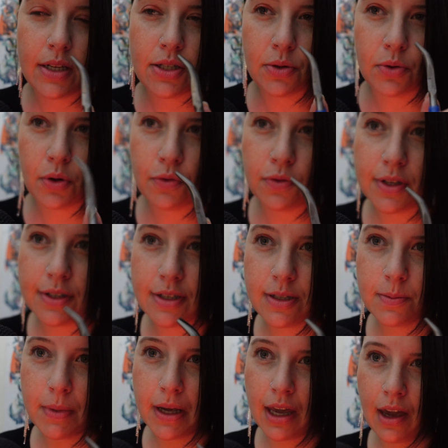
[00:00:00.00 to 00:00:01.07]
I don't know if this
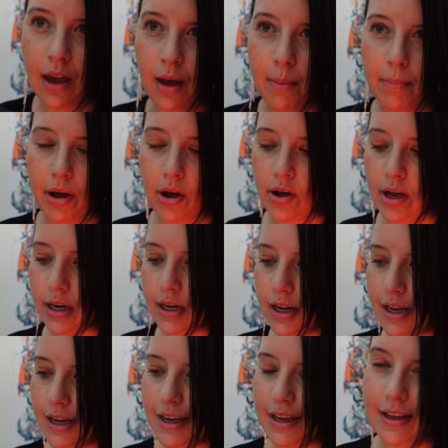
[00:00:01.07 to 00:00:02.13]
is picking up on
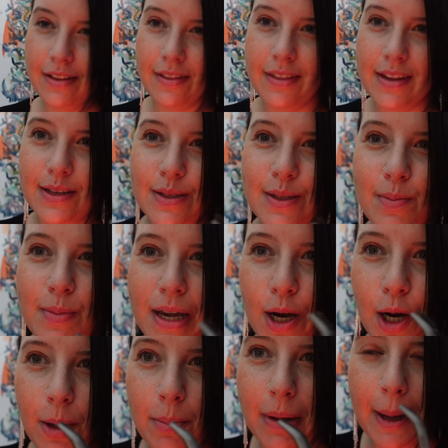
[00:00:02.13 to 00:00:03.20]
the
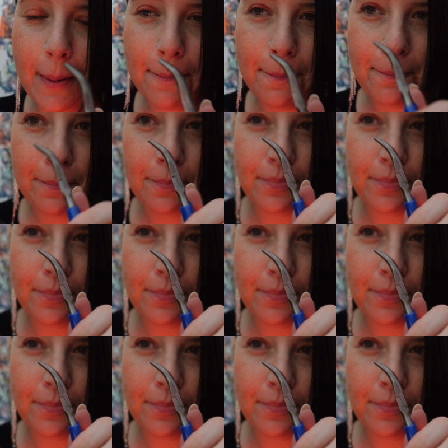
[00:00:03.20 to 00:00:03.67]
speaker, but